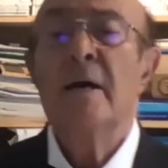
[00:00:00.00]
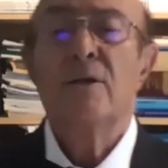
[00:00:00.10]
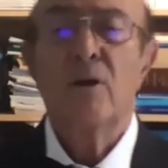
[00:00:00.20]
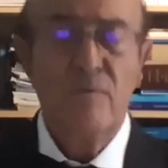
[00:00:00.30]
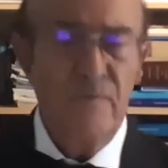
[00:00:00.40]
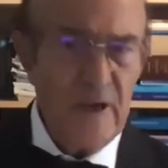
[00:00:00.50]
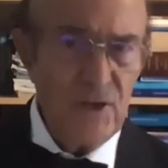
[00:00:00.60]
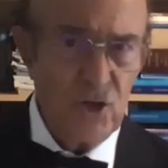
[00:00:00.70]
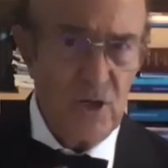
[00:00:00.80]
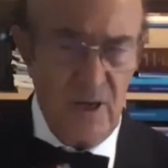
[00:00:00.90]
the
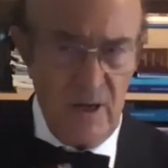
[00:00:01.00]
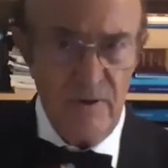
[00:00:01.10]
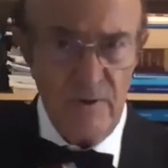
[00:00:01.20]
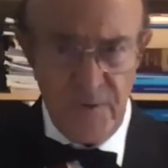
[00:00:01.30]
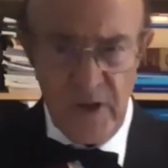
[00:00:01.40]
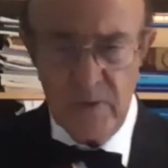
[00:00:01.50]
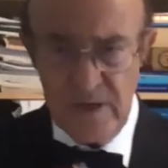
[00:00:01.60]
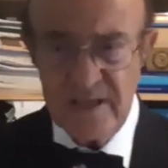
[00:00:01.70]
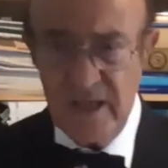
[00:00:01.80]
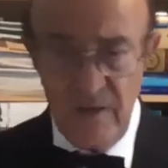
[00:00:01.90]
conventional uh,
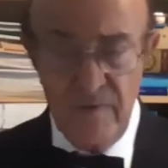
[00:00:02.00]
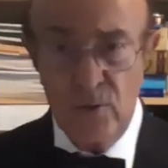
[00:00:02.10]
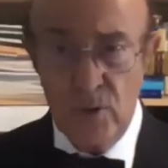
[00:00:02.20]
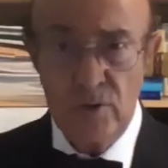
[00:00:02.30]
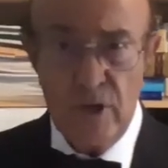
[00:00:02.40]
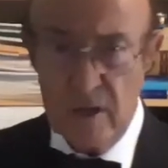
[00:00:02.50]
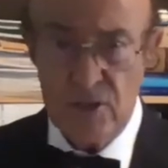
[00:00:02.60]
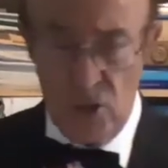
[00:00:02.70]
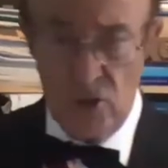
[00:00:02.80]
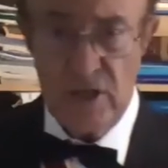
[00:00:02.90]
frequency, even though there
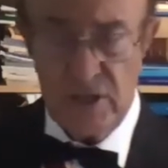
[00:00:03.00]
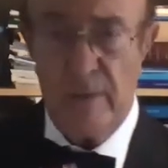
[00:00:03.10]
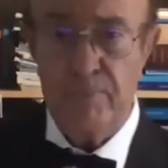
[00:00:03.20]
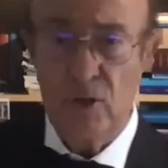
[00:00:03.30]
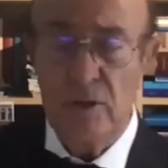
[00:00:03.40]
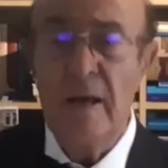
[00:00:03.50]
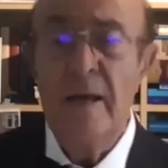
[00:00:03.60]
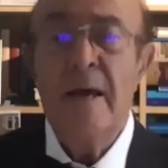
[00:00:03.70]
is no reception,